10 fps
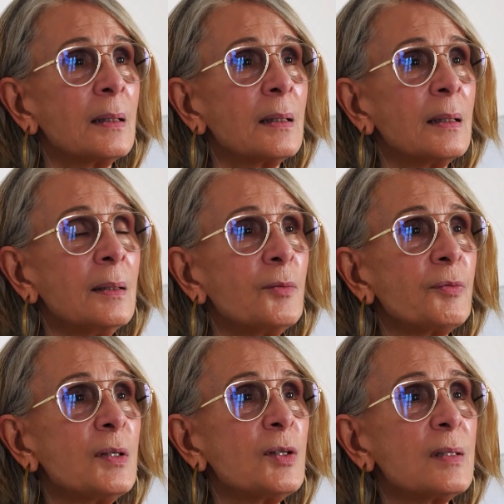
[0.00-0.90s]
in
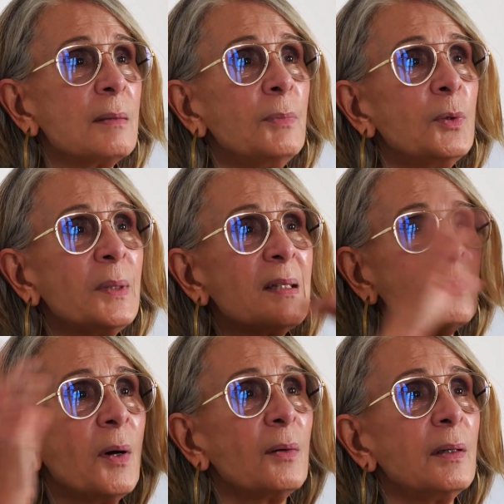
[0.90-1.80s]
French it's
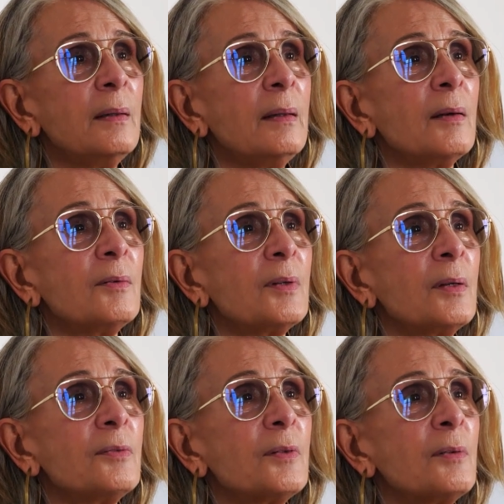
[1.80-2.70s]
éblouissement,
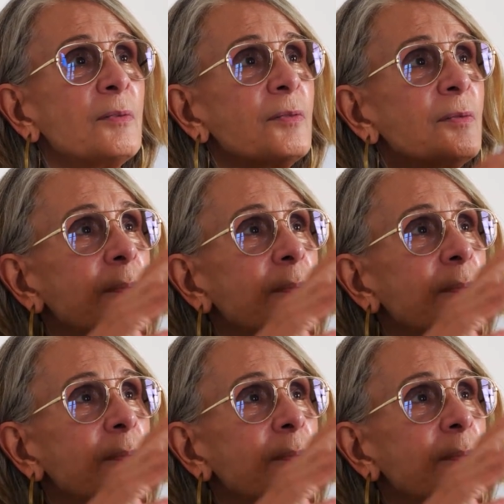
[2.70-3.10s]
of